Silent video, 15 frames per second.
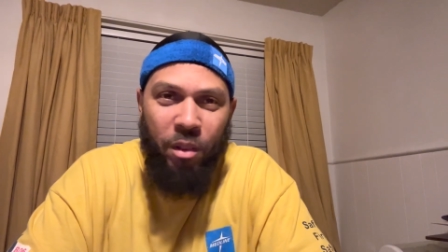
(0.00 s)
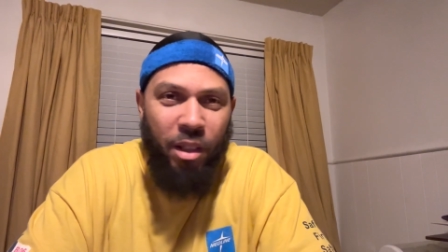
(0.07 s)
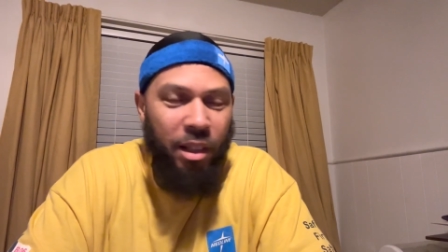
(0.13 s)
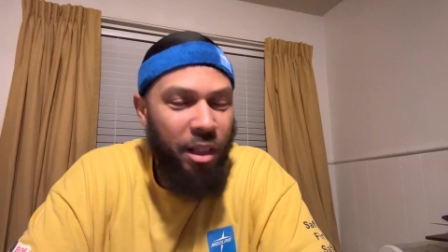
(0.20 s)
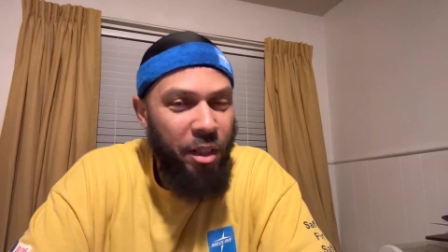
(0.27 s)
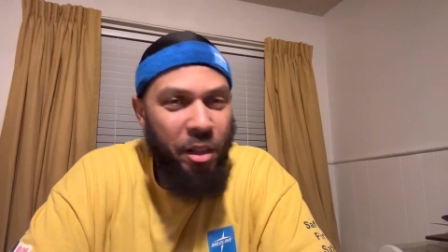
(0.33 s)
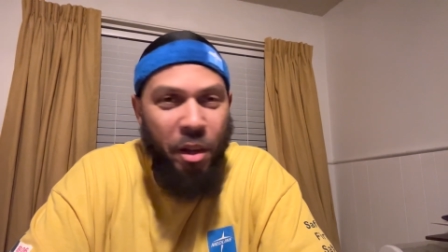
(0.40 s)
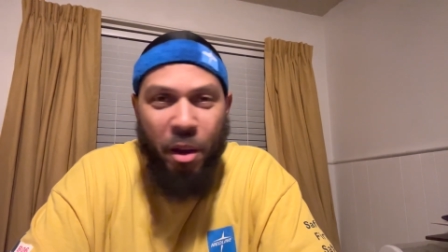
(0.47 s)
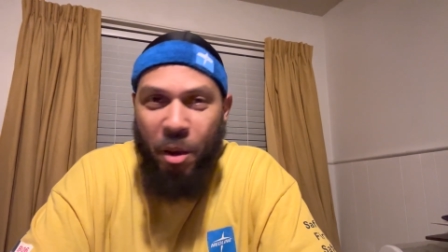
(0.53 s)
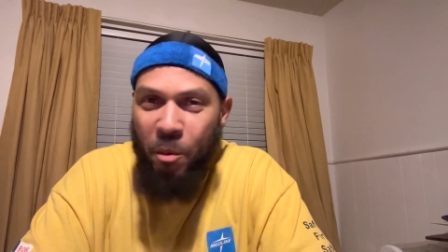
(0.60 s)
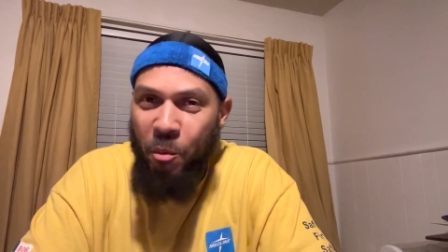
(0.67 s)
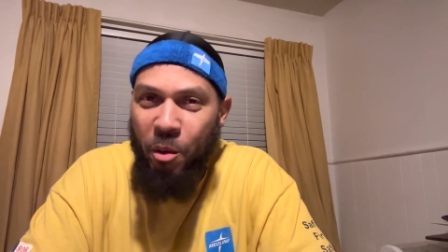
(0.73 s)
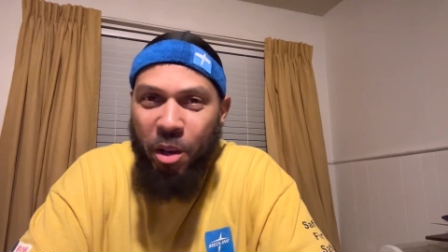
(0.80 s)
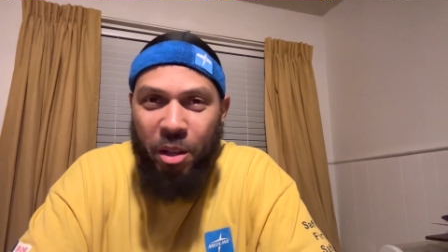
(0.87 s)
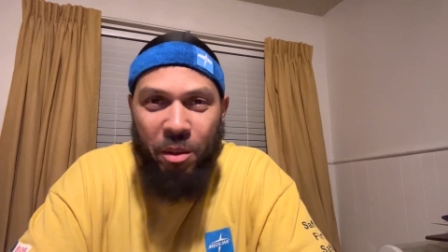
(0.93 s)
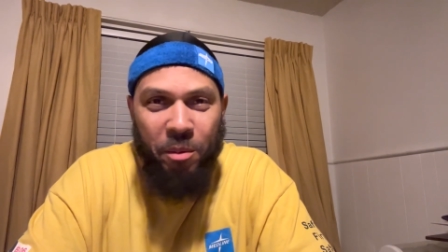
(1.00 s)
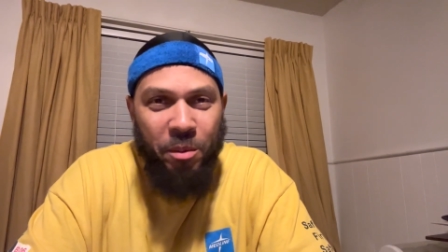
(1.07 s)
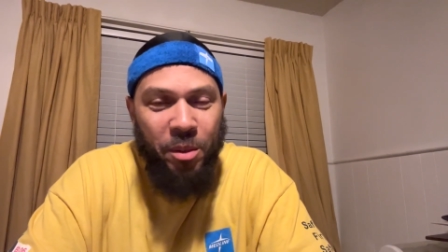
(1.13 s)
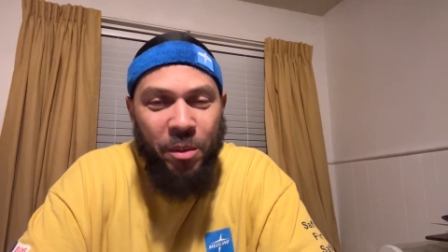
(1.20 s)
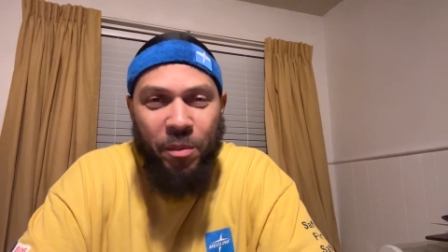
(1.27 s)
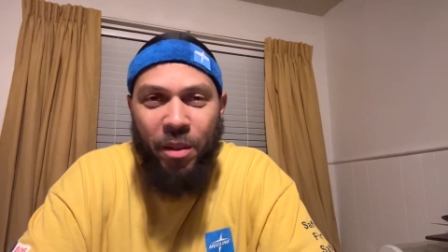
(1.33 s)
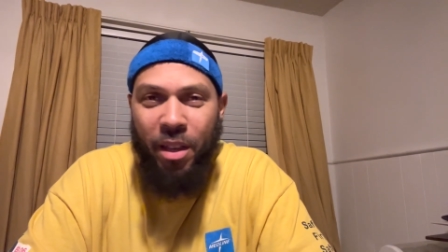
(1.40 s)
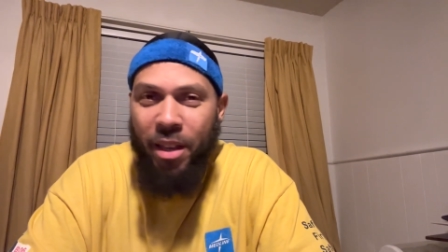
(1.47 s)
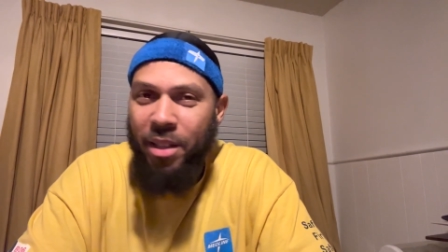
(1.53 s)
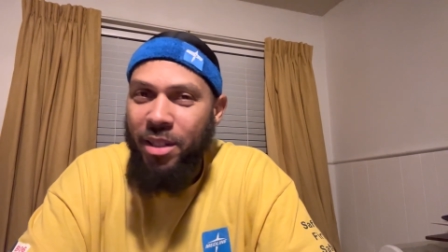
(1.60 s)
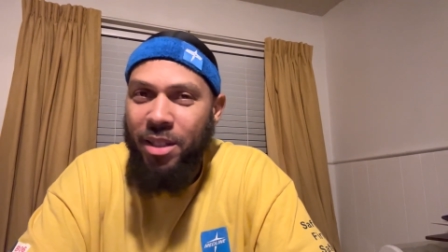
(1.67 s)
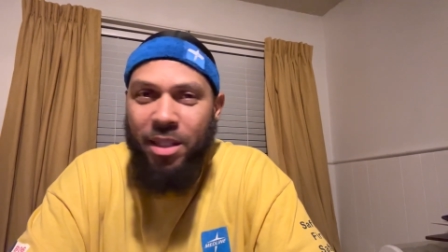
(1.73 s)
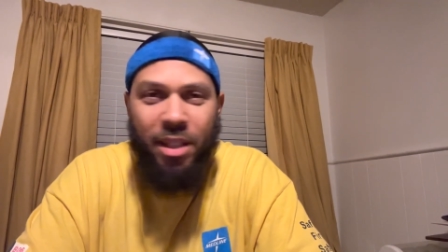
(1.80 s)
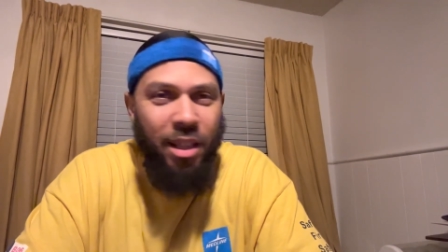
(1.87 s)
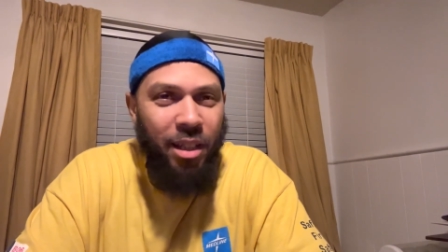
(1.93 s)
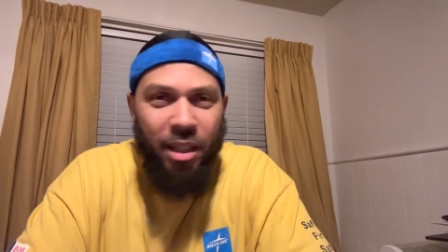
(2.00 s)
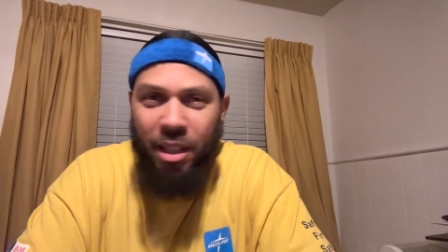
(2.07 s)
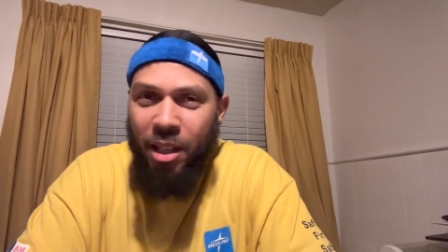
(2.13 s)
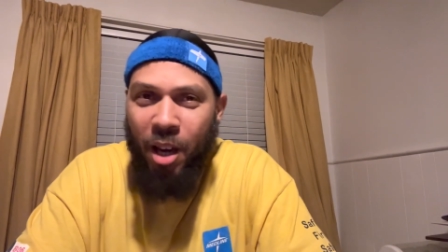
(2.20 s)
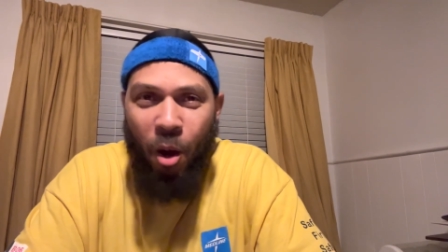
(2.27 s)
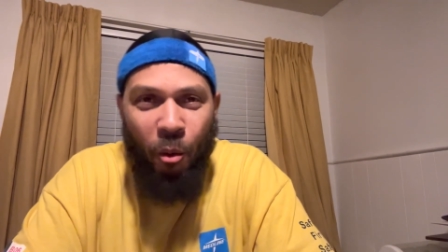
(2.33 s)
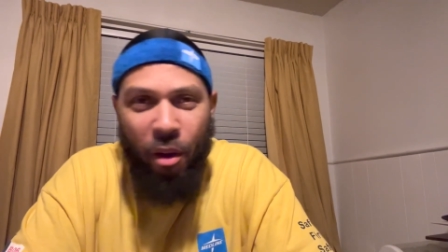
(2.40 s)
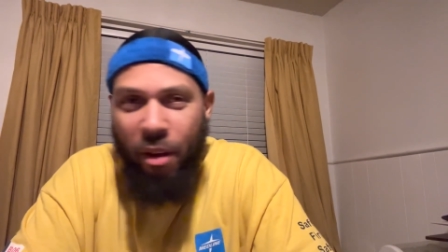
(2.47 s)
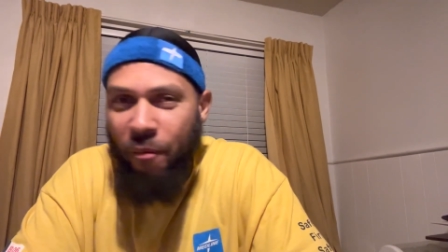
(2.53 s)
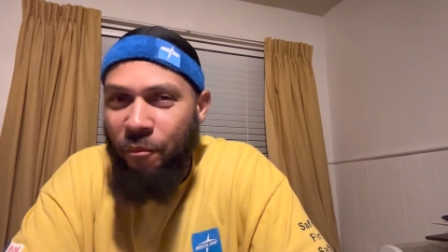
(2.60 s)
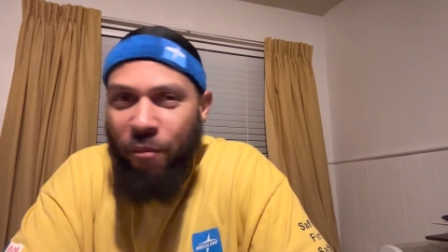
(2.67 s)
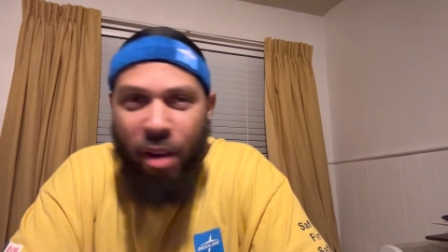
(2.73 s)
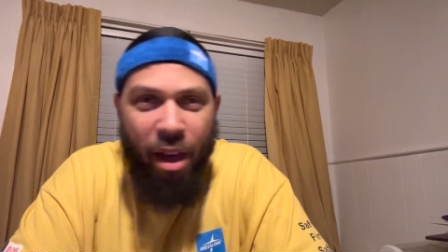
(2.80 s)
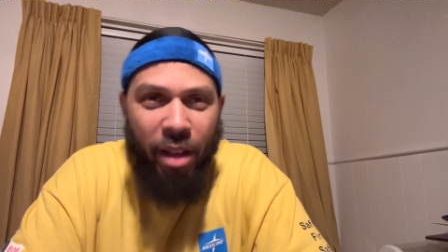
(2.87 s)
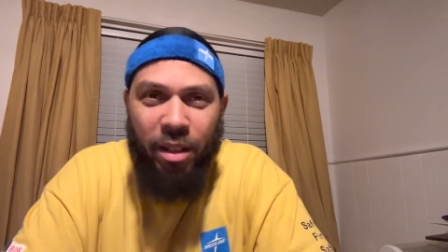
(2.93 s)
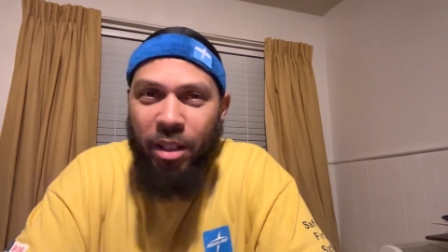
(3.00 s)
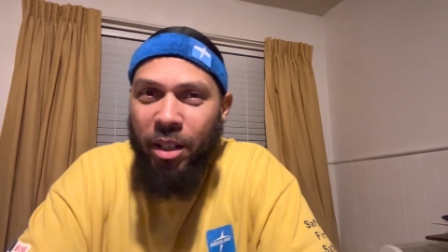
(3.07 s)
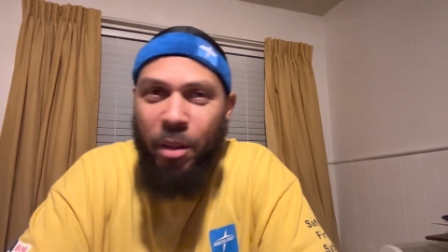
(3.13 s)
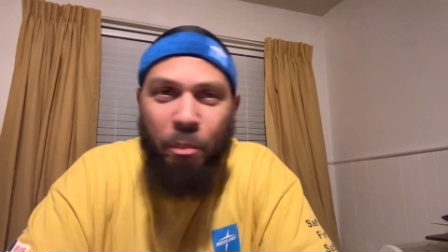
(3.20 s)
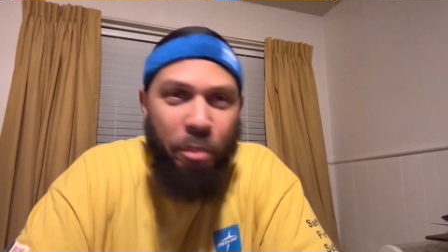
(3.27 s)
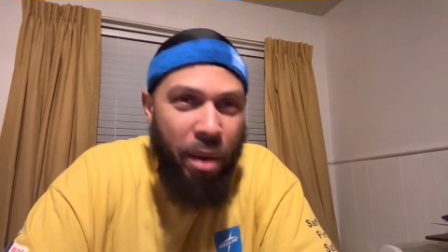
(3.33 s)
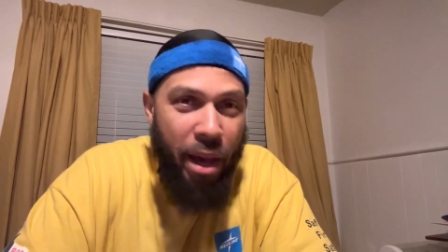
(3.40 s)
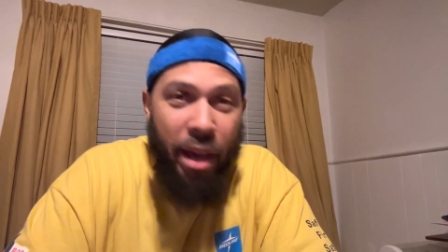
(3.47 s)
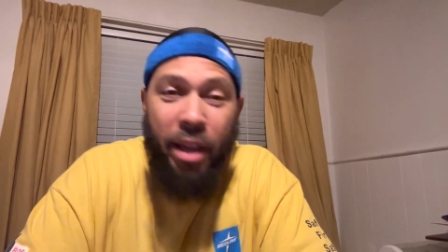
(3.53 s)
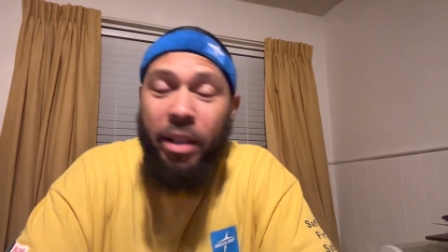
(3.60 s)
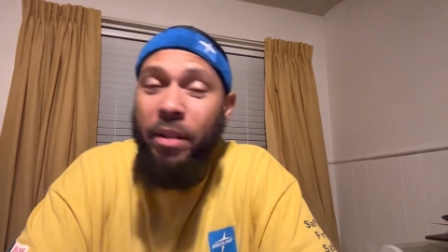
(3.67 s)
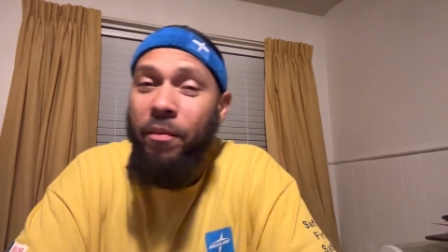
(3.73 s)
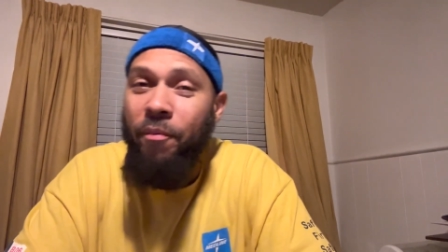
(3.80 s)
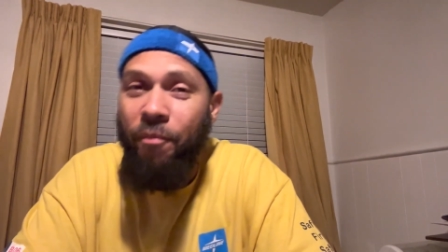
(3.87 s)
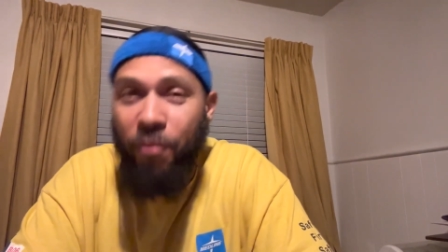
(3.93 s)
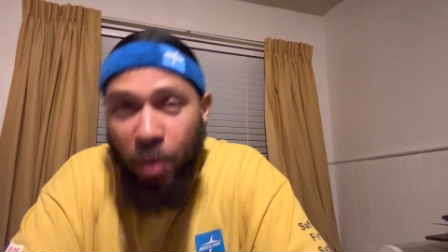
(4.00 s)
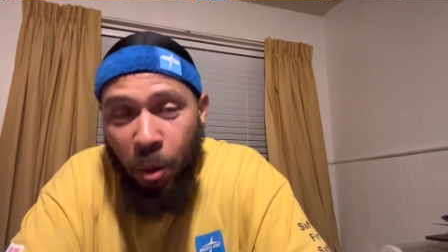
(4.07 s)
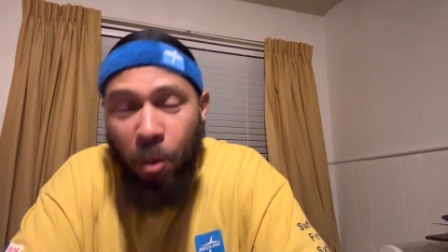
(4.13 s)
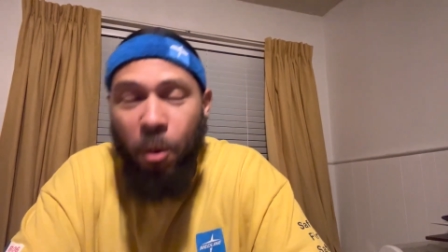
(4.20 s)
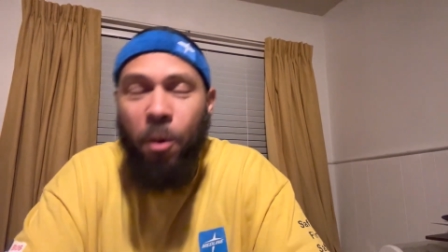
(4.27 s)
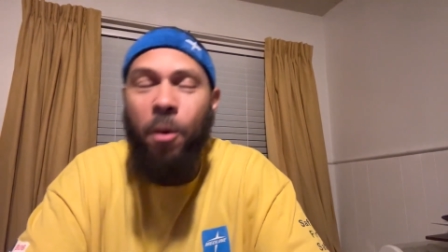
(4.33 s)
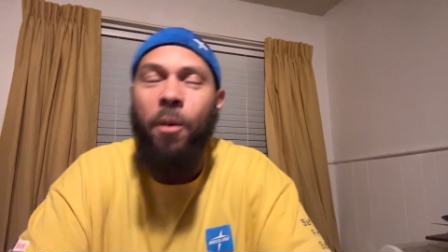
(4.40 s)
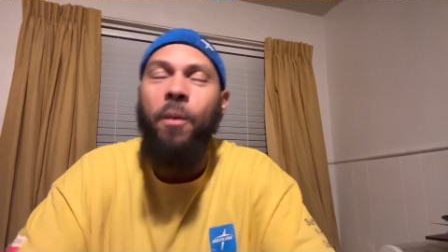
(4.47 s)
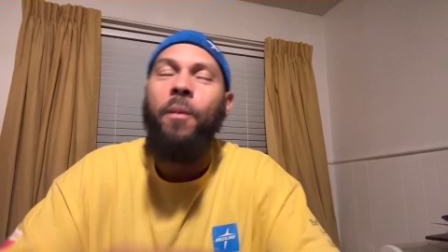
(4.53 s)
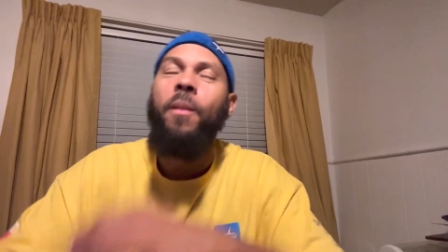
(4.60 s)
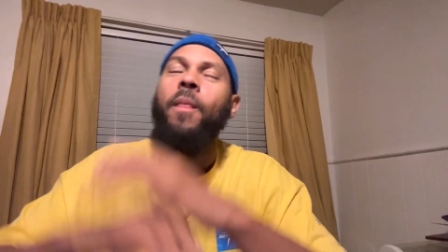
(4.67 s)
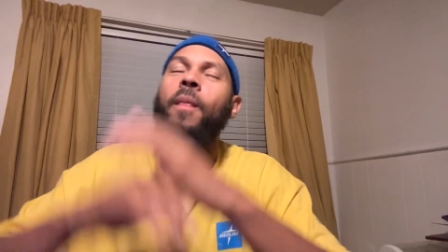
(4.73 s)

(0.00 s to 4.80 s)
Laderrick Williams, CEO and founder of the Paid and Full